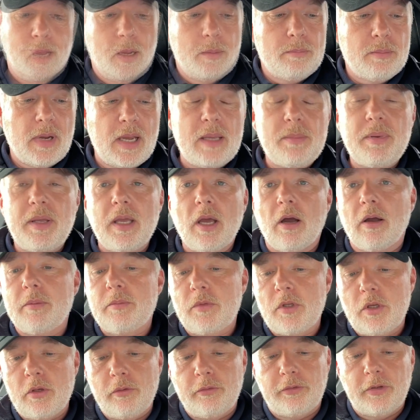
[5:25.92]
Maybe I'm
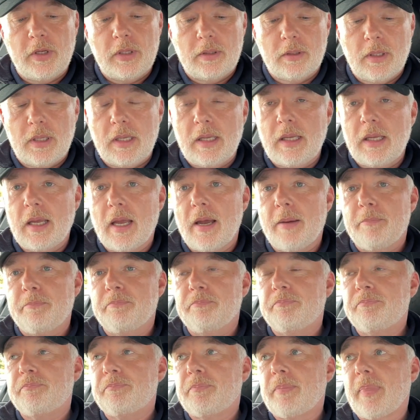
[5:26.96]
using the
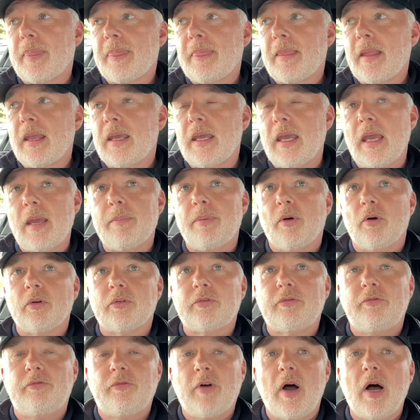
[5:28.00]

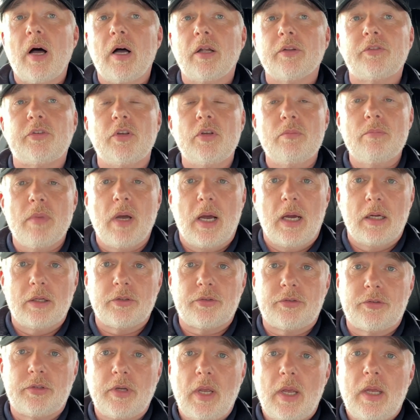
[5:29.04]
gearbox far too
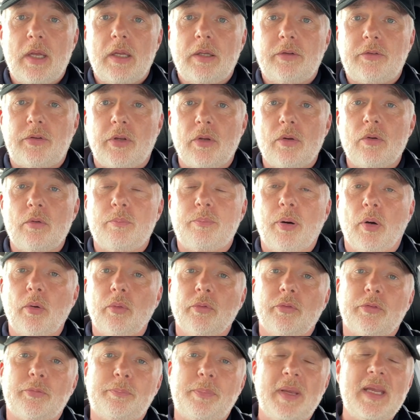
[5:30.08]
much to
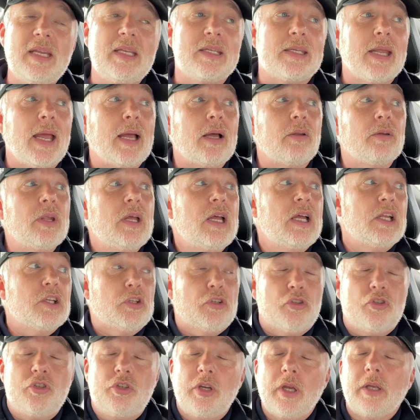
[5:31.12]
pull speed down
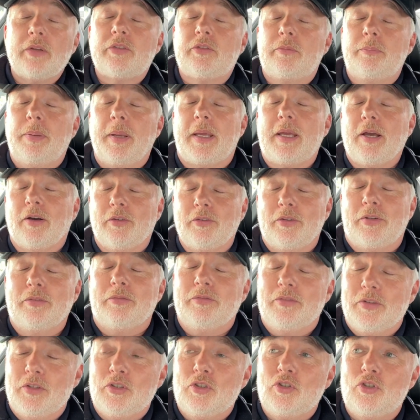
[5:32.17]
just because
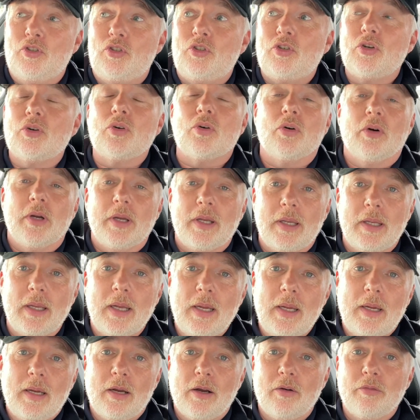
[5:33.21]
of the joy
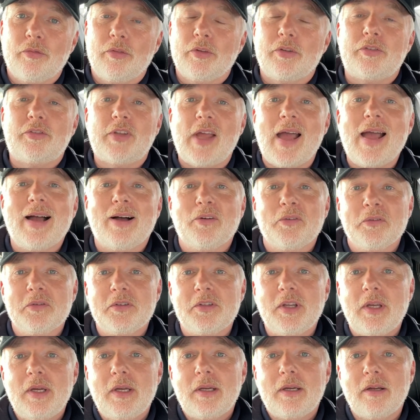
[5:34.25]
of the
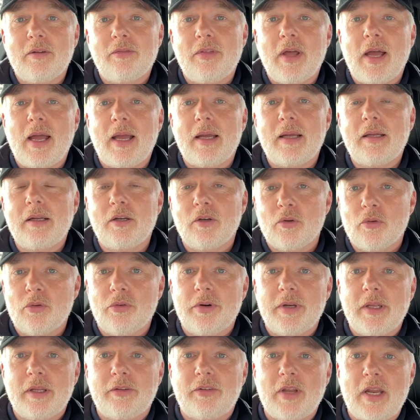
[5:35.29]
sound of that
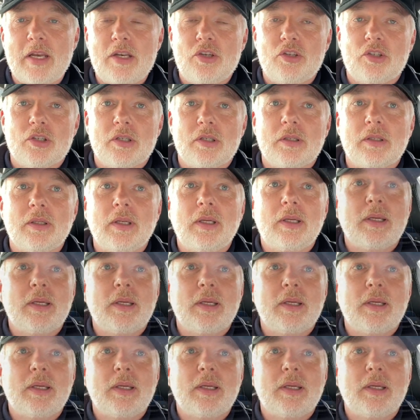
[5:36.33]
glorious engine